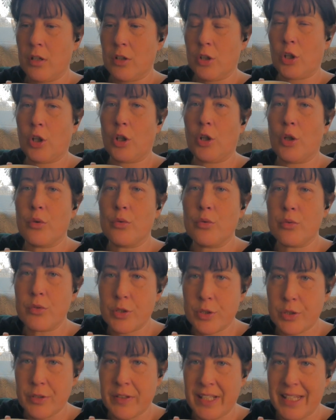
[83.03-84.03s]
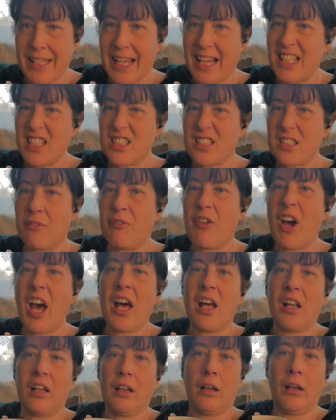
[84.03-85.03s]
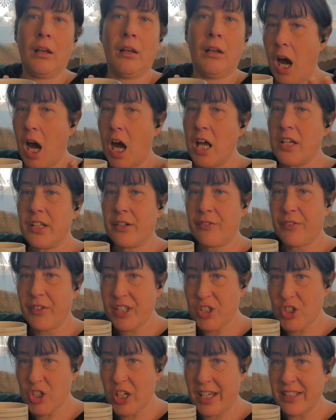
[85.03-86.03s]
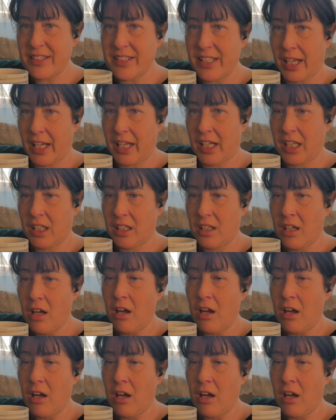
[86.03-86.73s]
close the gates of hell. Enough of the chatting.